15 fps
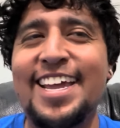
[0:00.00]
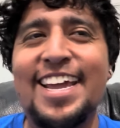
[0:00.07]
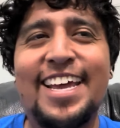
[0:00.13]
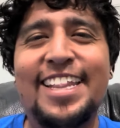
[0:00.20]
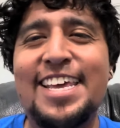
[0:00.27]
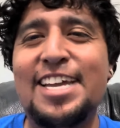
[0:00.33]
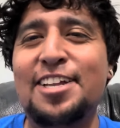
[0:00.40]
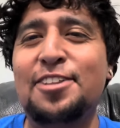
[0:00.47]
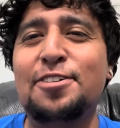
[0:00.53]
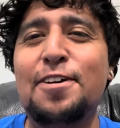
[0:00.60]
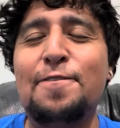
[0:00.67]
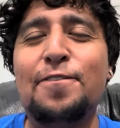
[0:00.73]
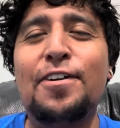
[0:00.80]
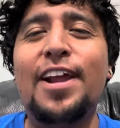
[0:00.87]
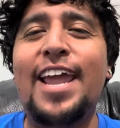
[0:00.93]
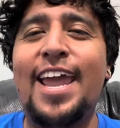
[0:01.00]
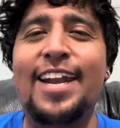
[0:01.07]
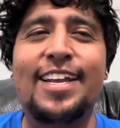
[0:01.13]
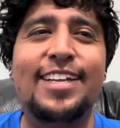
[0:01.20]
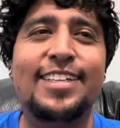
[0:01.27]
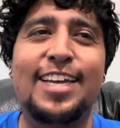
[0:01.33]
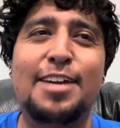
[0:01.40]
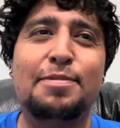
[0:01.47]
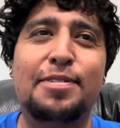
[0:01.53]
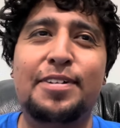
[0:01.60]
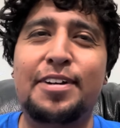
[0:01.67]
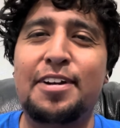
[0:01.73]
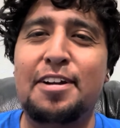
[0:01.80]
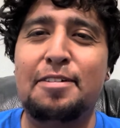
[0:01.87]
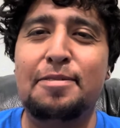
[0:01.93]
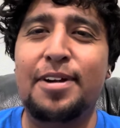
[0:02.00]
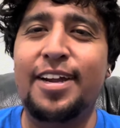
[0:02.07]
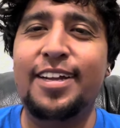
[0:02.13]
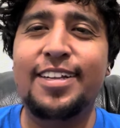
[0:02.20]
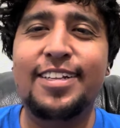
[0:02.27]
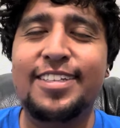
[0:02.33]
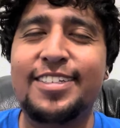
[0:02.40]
They could do it for any type of card, right?